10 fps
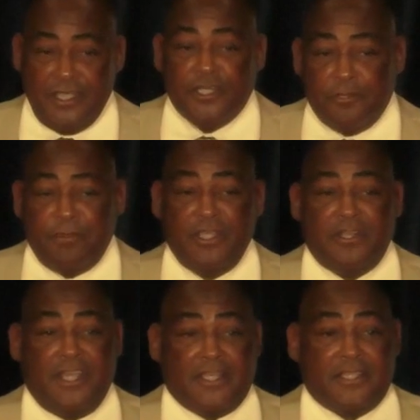to be your
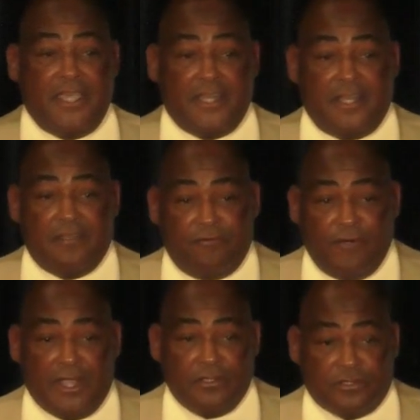next candidate for
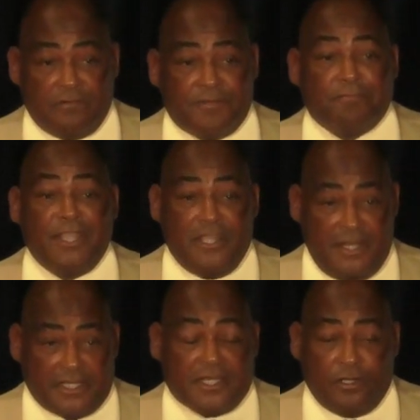council, to be your
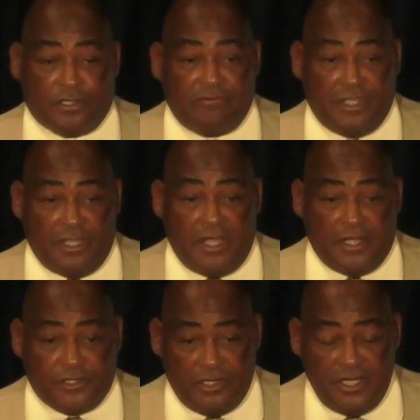next council at large.